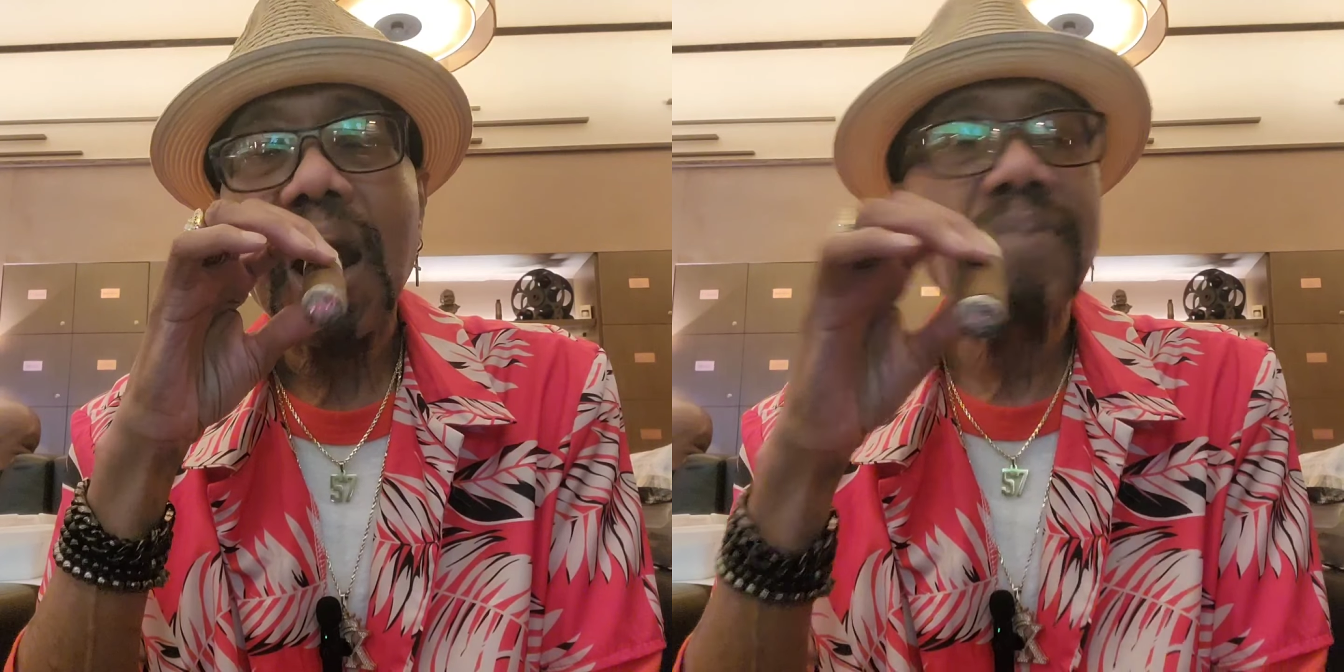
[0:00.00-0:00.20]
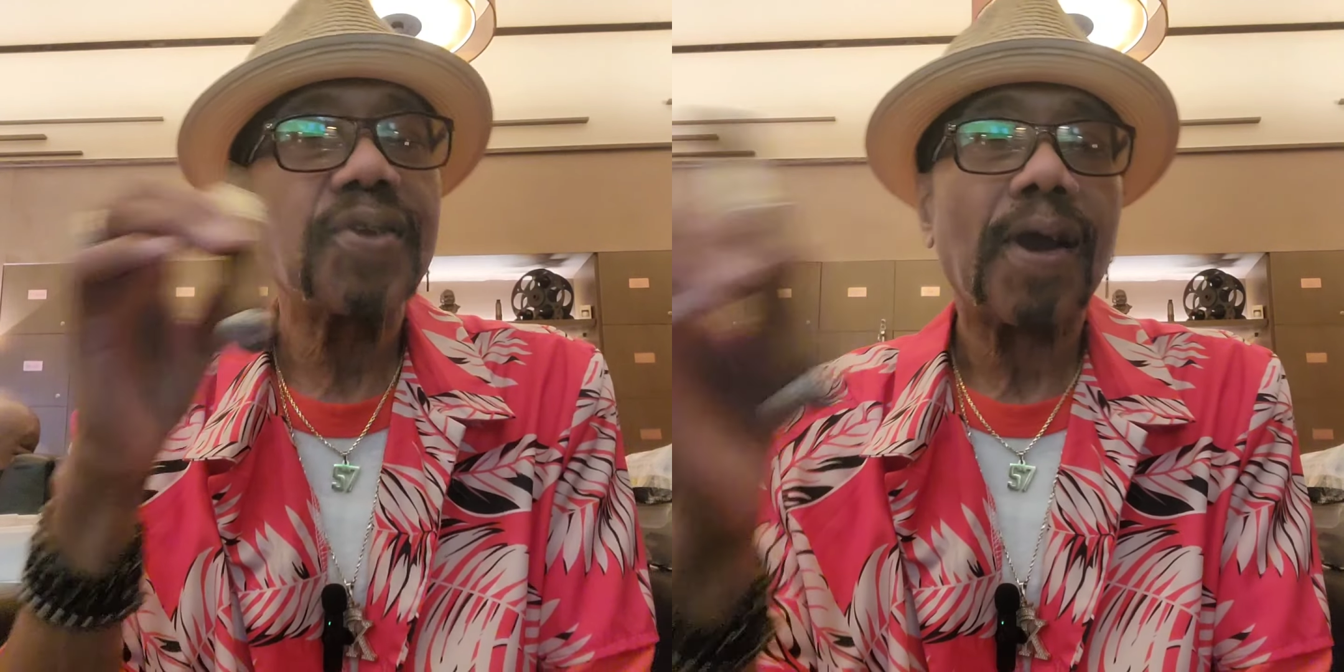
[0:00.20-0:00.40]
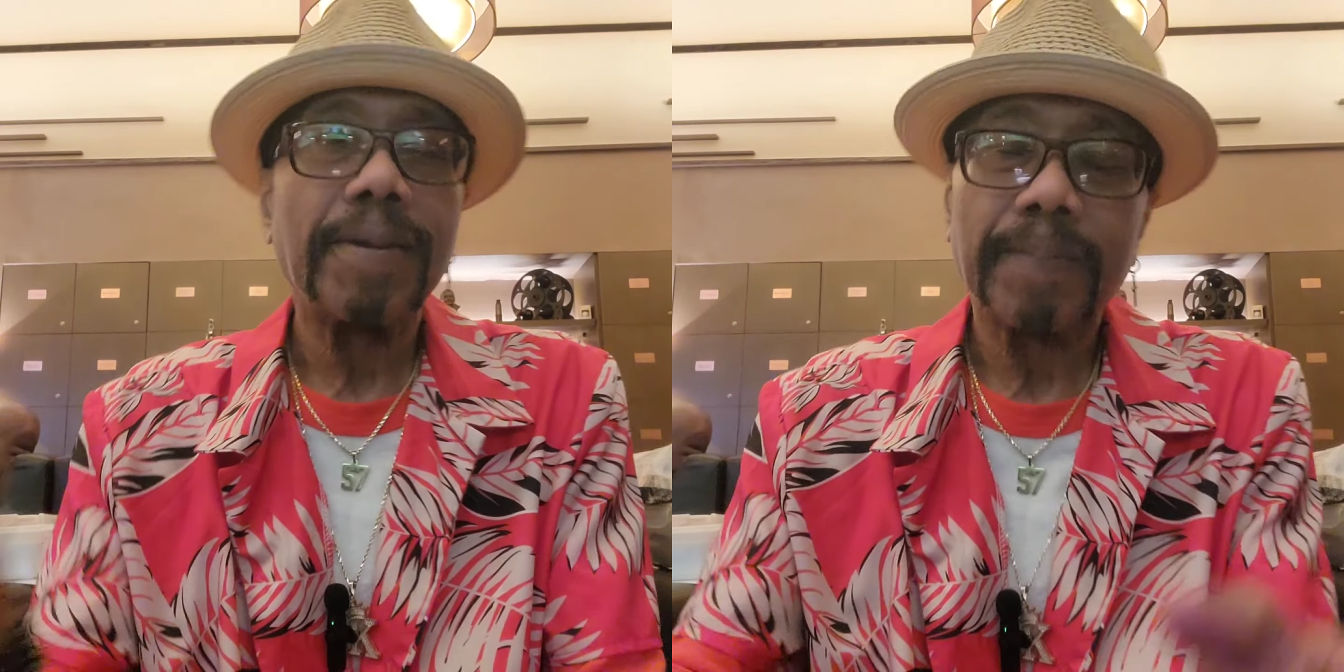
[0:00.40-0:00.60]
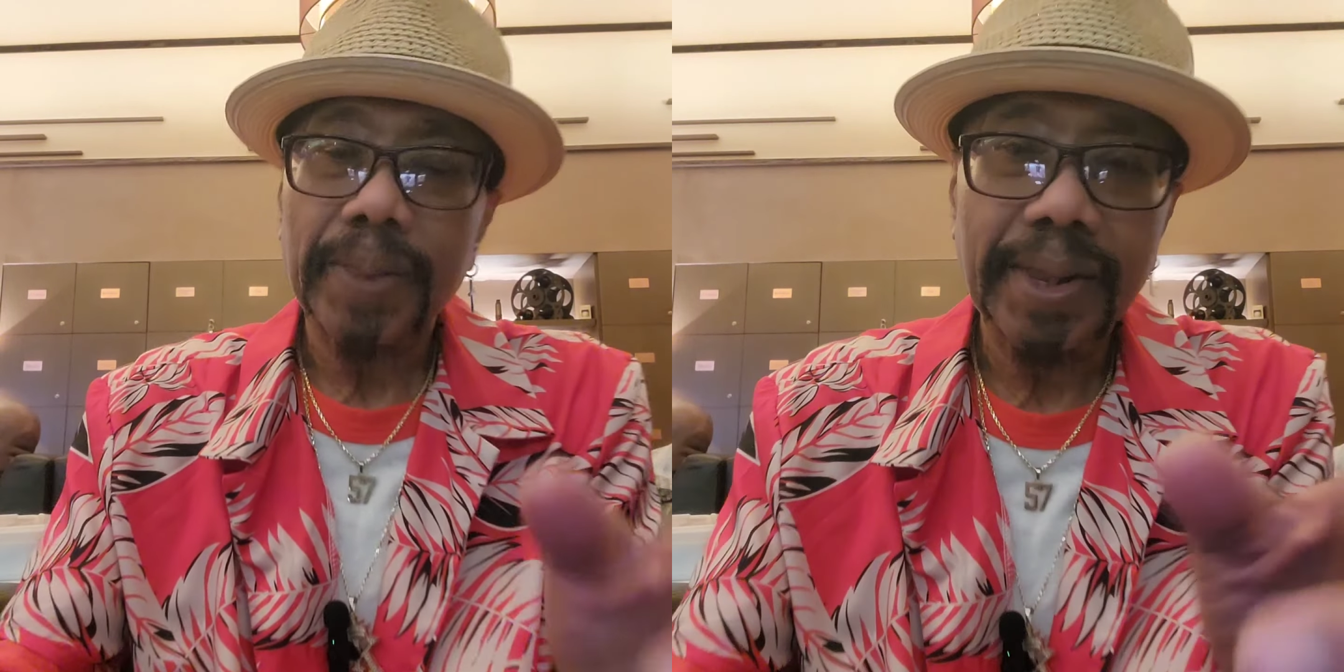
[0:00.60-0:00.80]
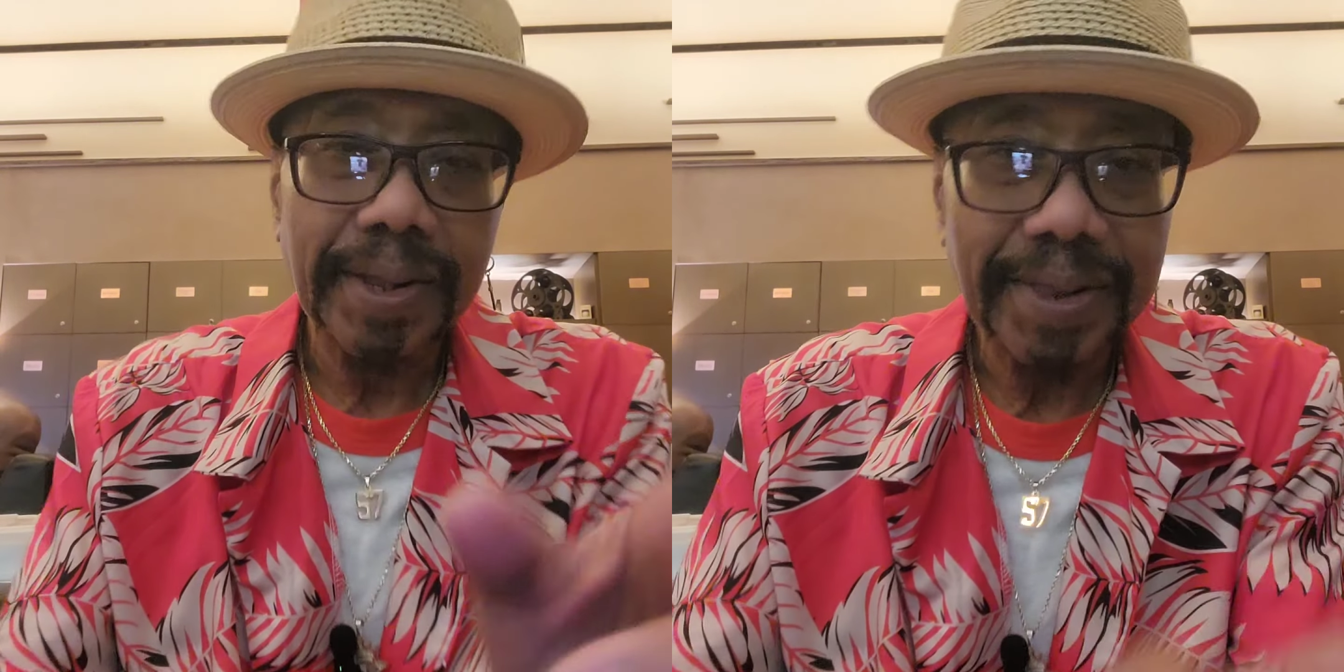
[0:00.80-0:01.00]
I'm sorry,
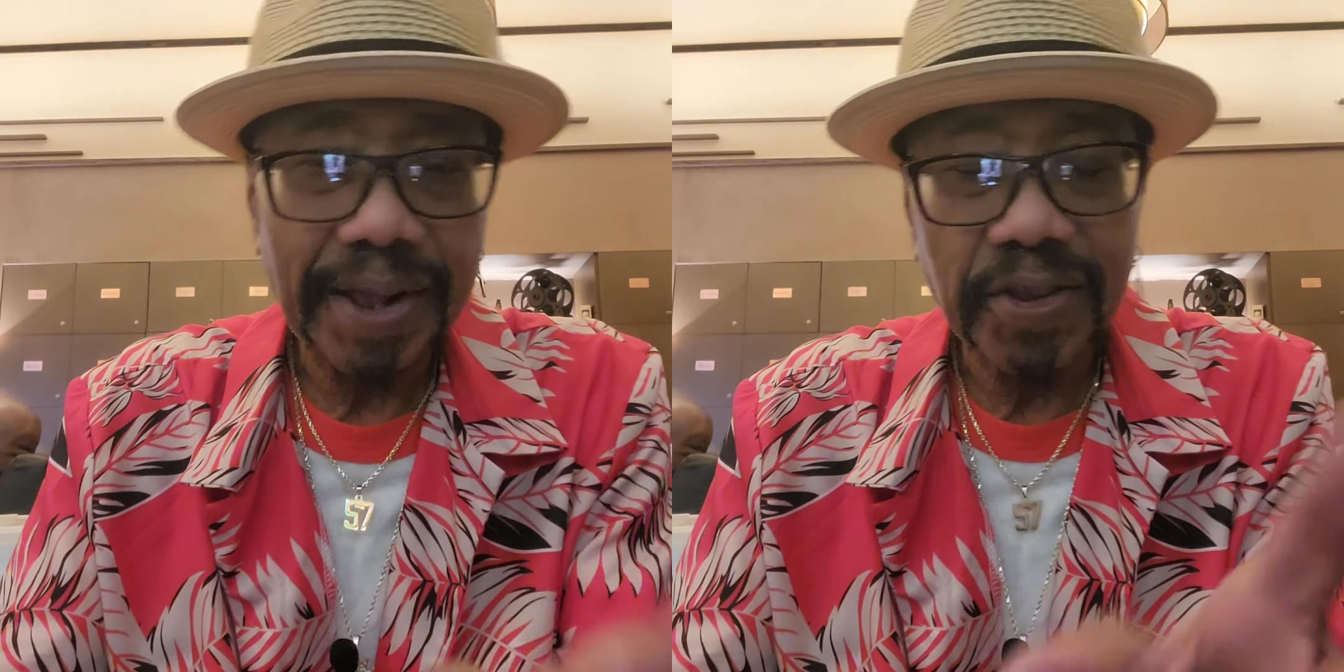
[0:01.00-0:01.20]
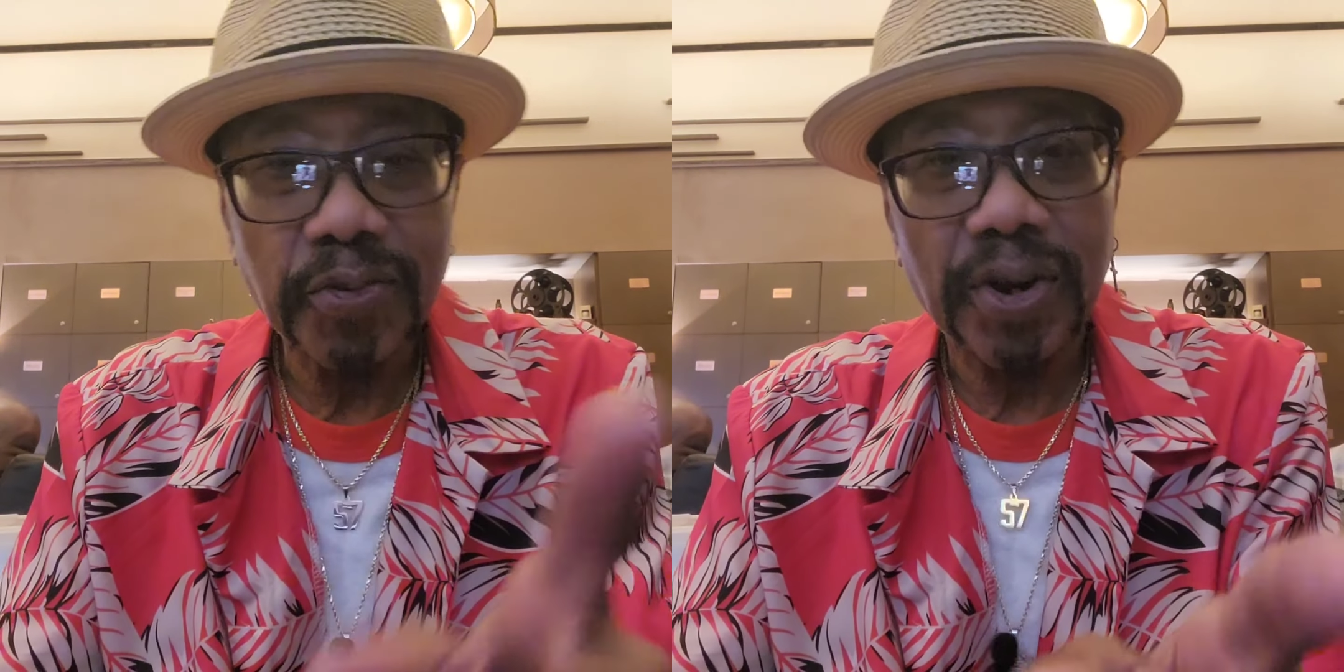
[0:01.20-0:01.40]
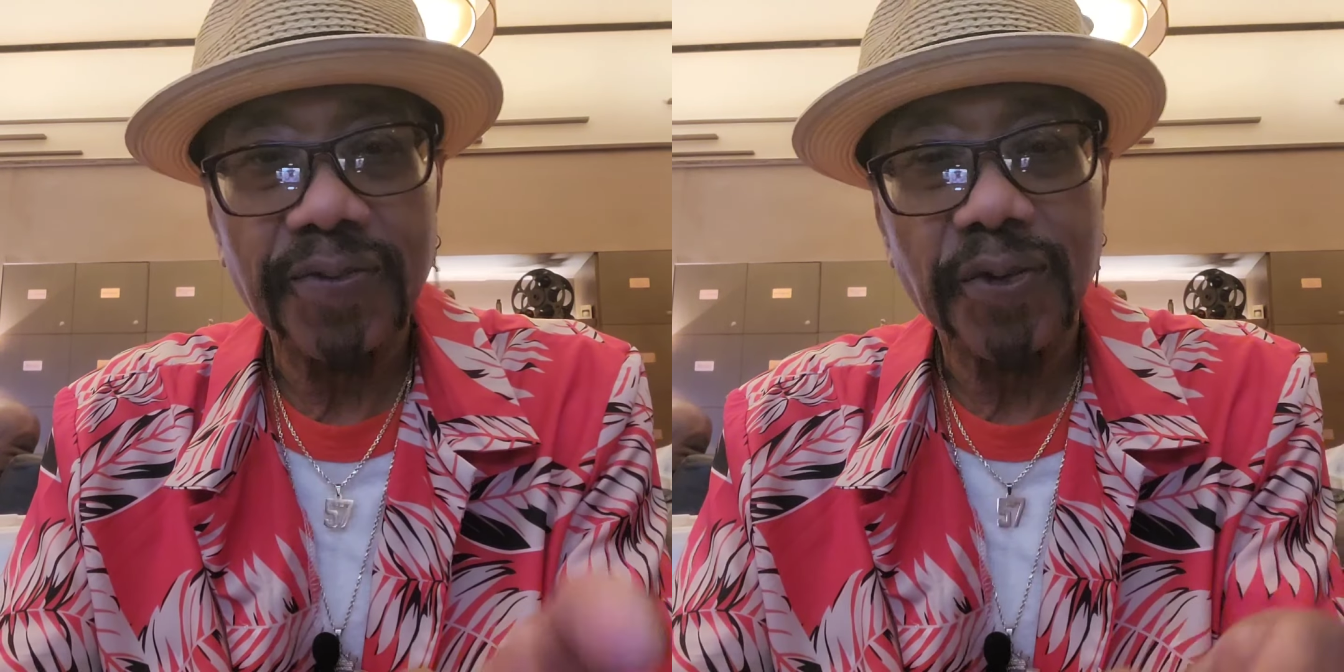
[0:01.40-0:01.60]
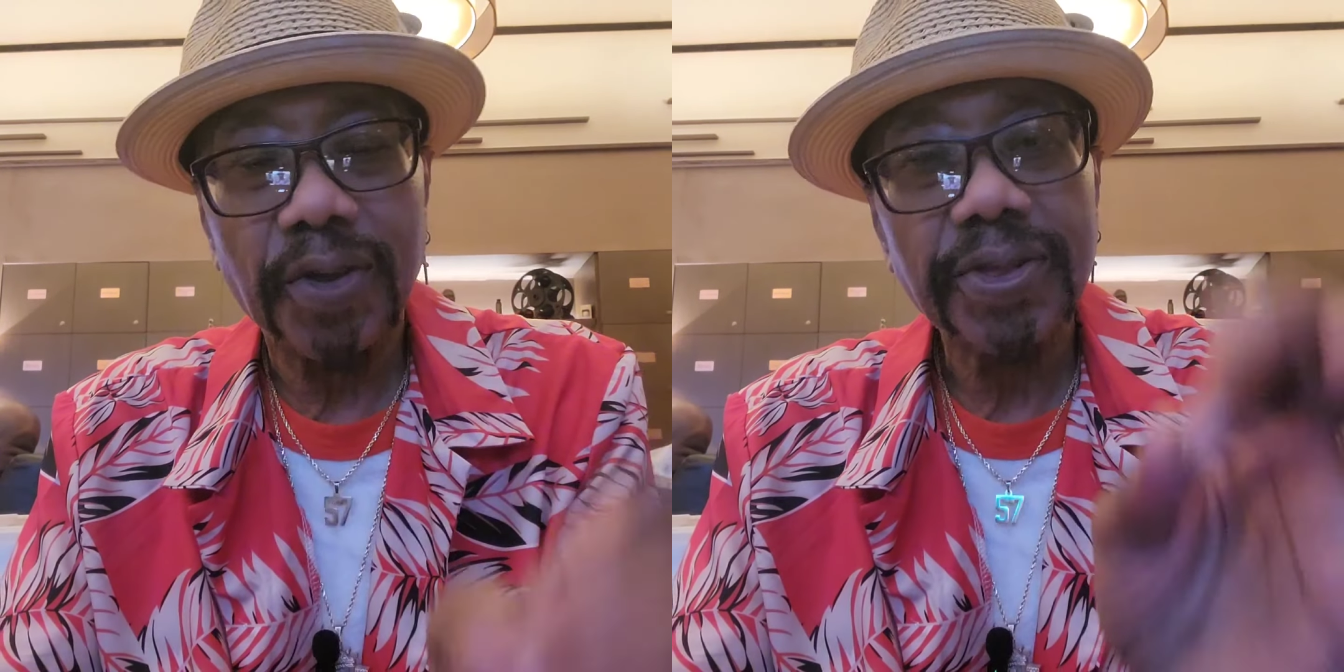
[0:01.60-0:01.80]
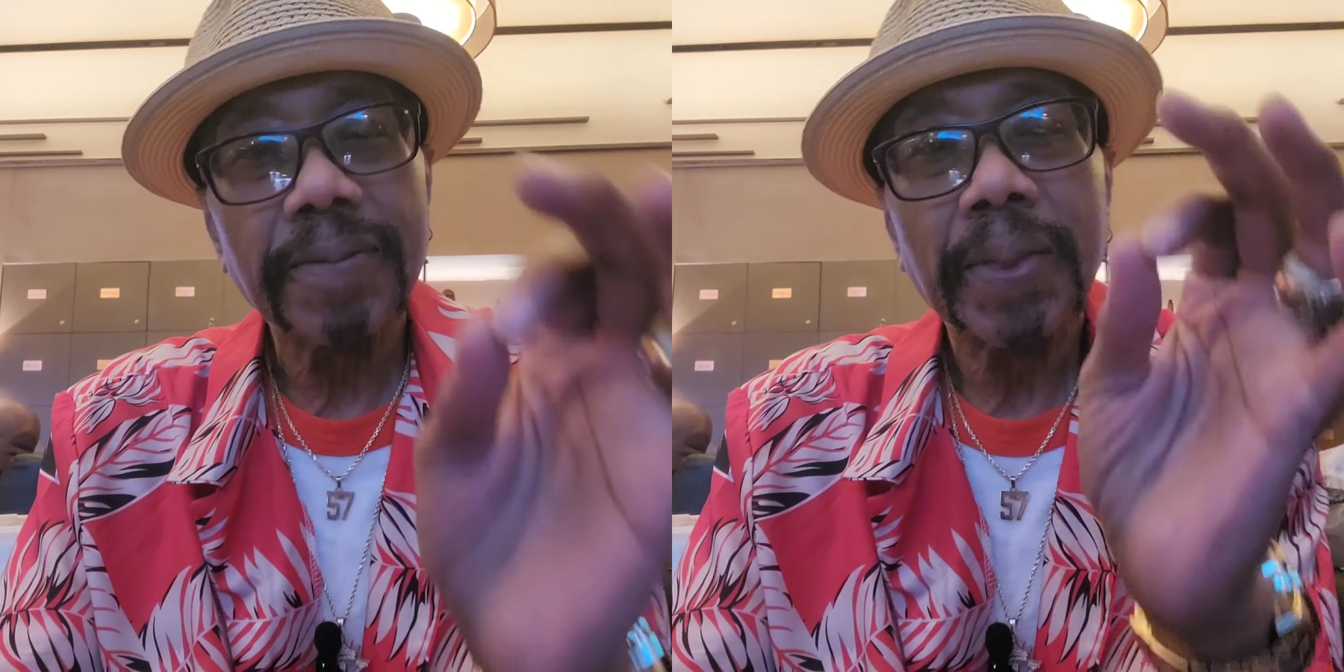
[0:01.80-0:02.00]
not the
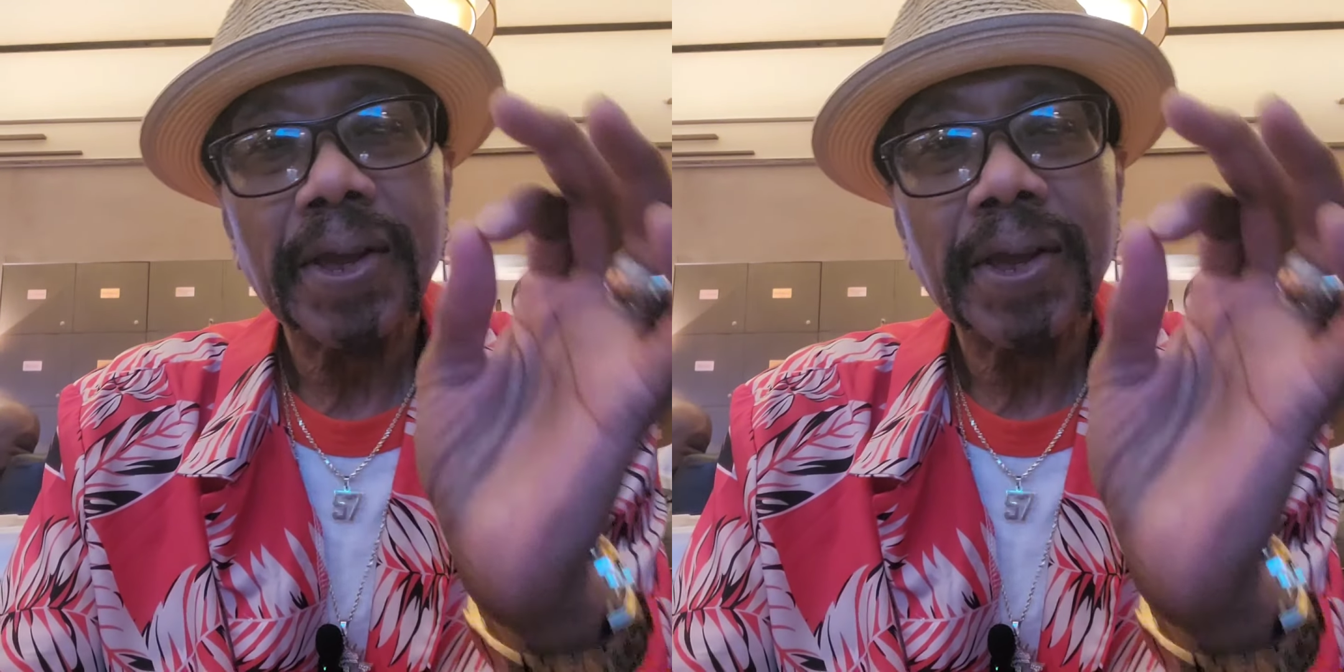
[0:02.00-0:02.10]
24th.